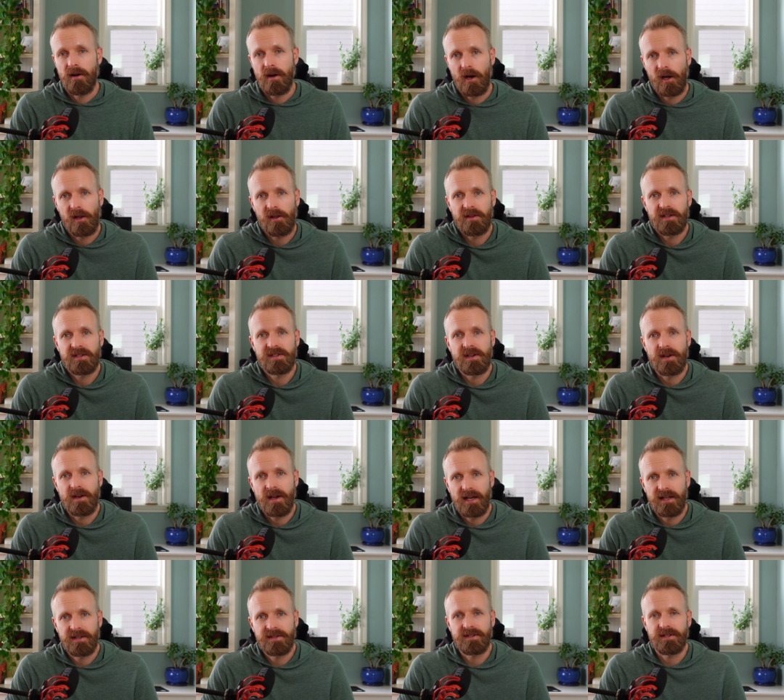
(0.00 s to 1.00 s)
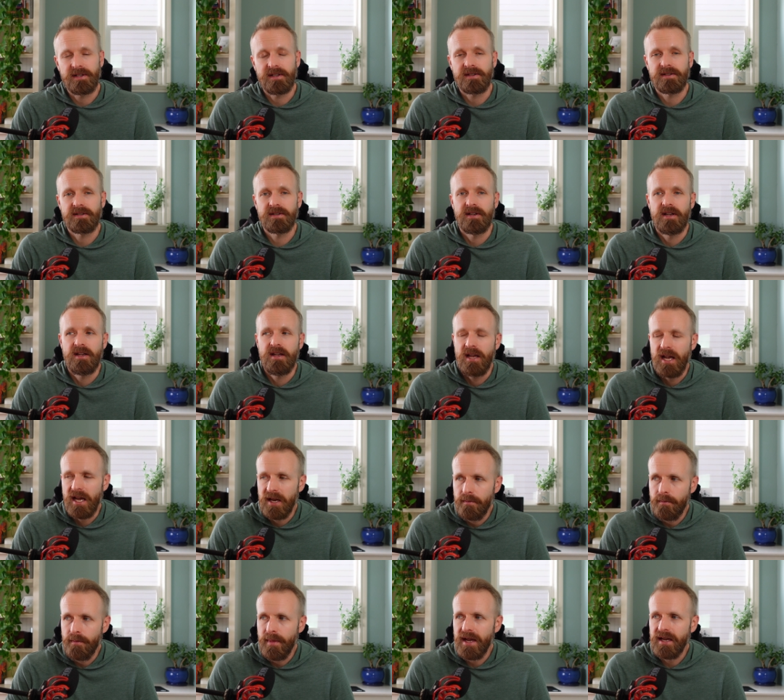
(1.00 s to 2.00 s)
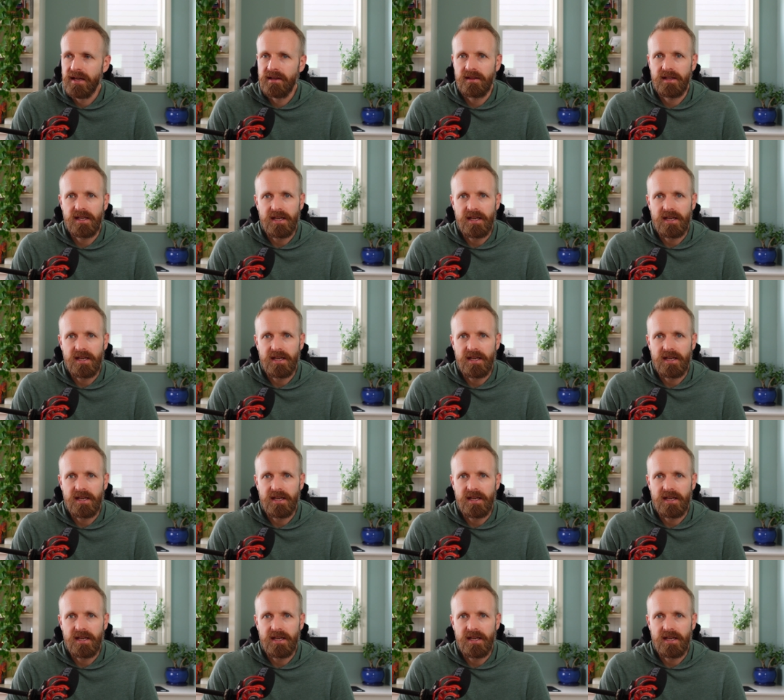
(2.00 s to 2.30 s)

all of this nonsense and make